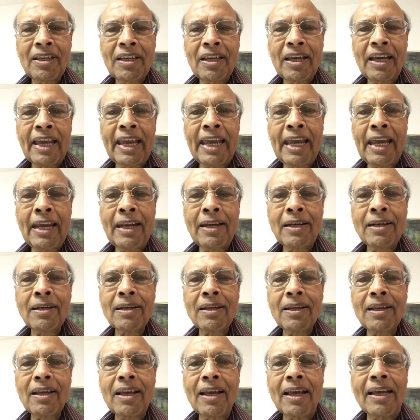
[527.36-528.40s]
And
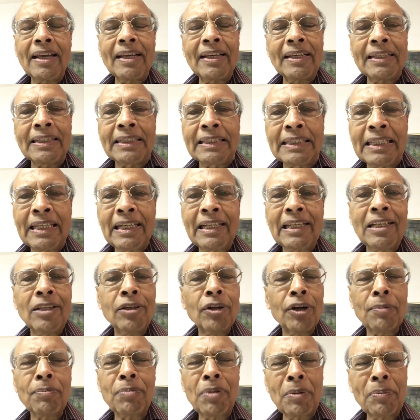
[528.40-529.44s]
really a lot
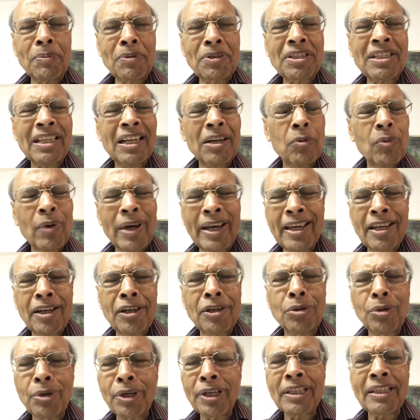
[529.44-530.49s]
of people said, why are you
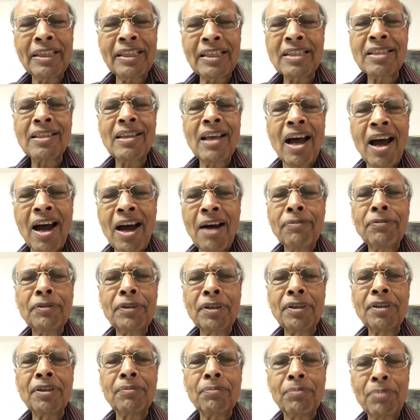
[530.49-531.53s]
doing this
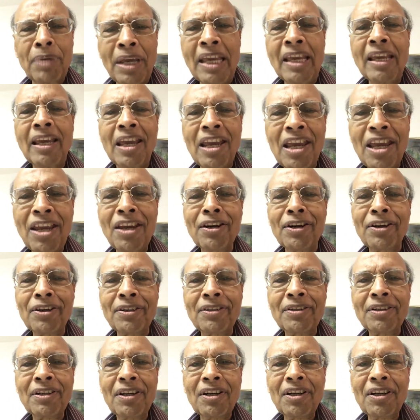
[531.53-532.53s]
after being here